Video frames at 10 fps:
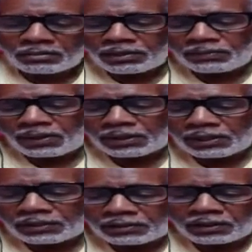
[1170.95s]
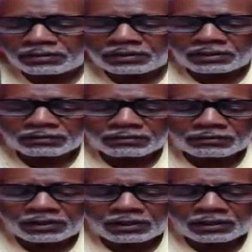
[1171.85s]
People, I got to tell you this,
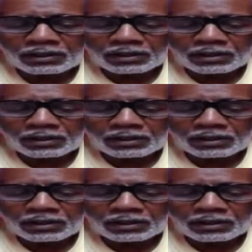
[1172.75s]
is that,